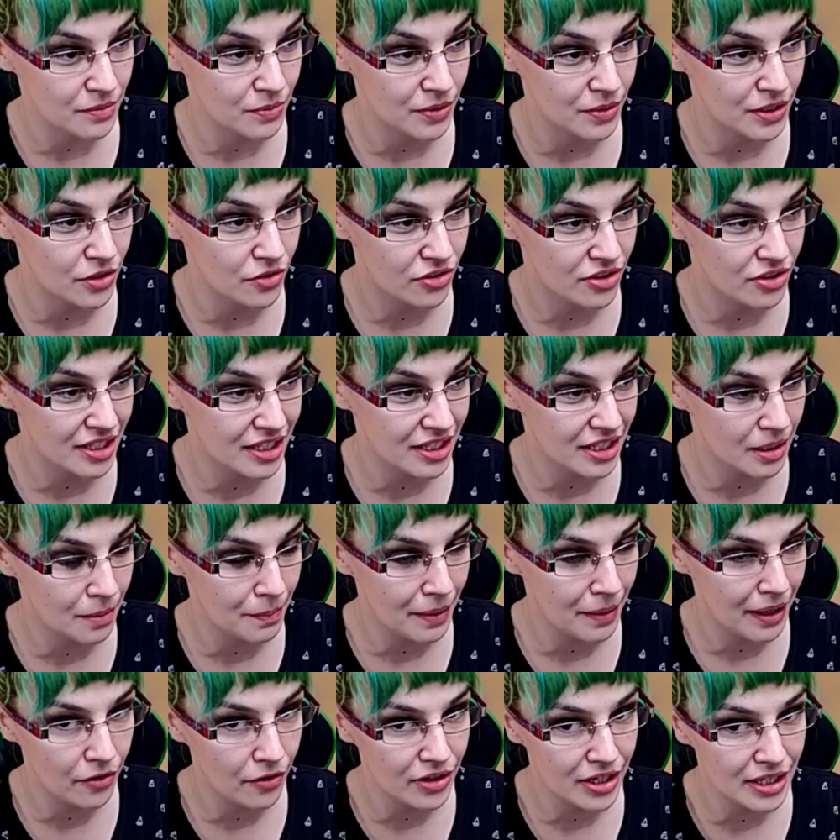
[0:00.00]
When you think
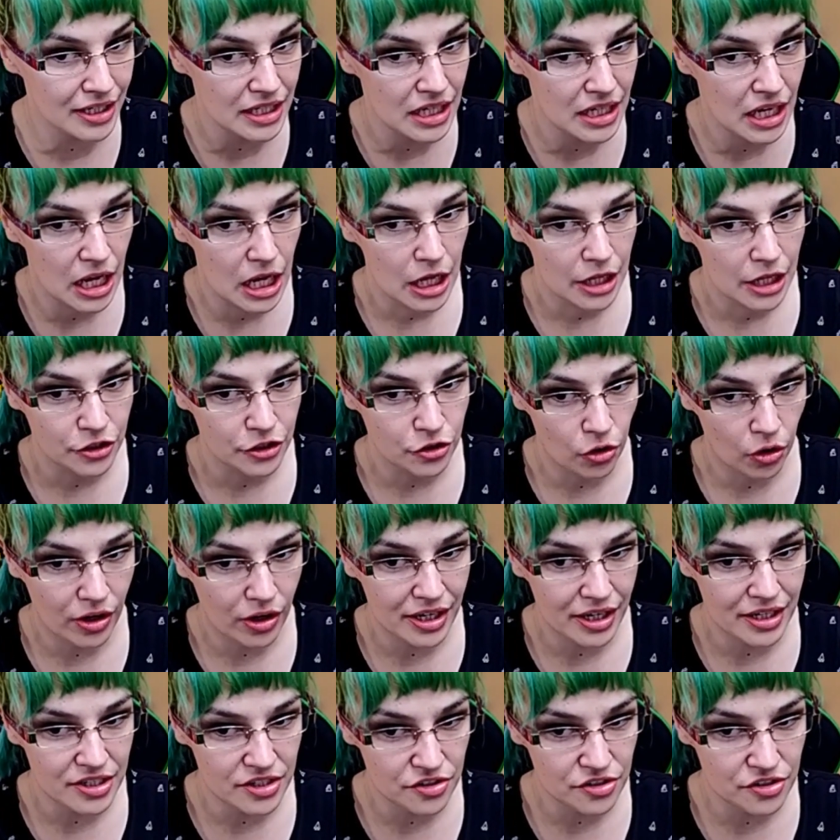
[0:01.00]
about it, your
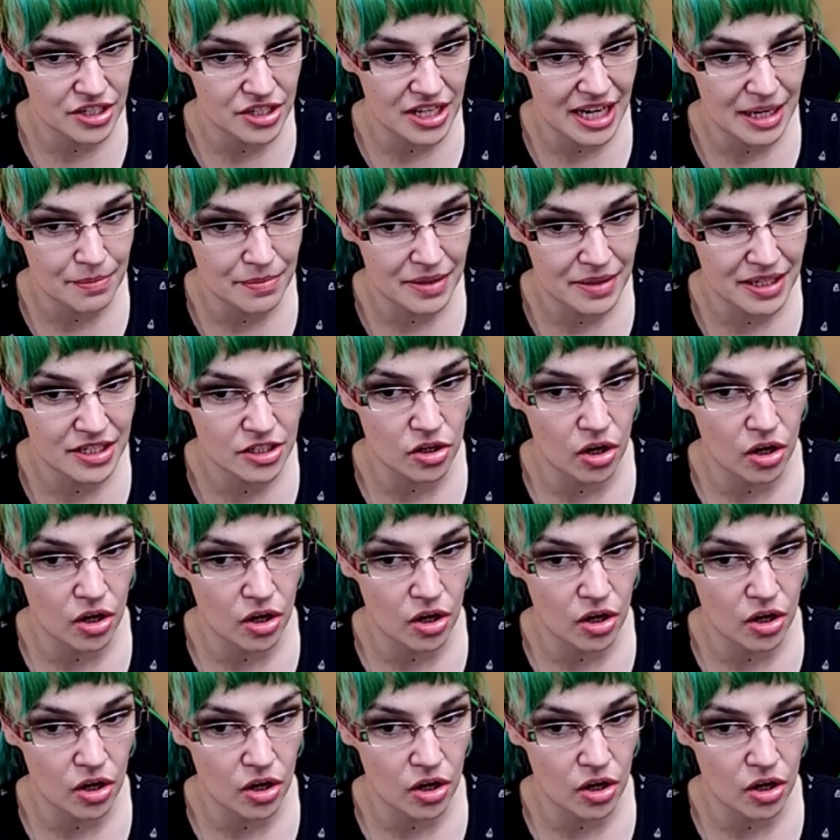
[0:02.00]
entertainment